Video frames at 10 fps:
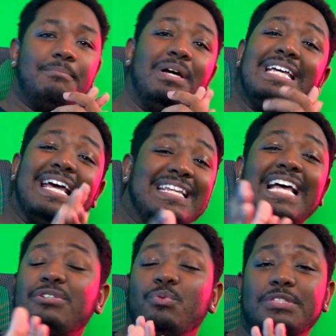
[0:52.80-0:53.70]
But yeah,
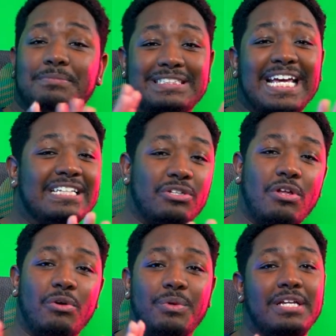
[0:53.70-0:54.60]
that's what's been taking so
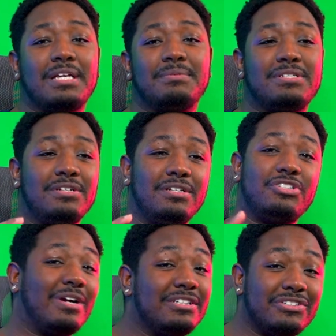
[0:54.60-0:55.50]
long when it comes to
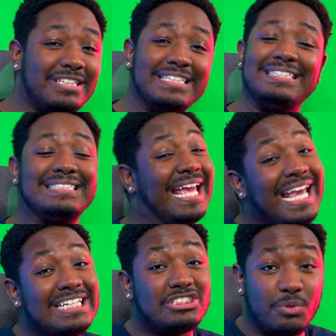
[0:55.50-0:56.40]
Stranger Things
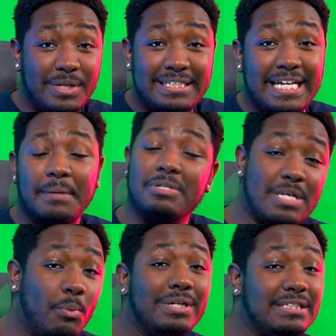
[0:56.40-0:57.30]
and Squid Game, because I
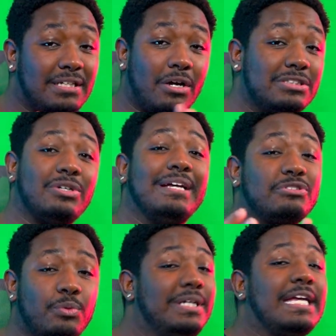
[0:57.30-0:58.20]
wanted to also have
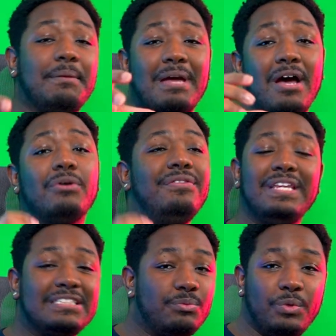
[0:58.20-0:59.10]
Squid Game out
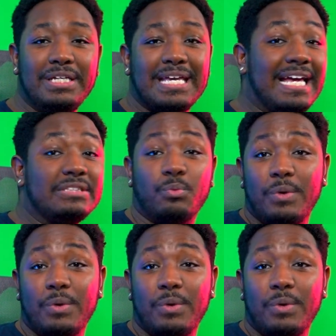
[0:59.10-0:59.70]
this week as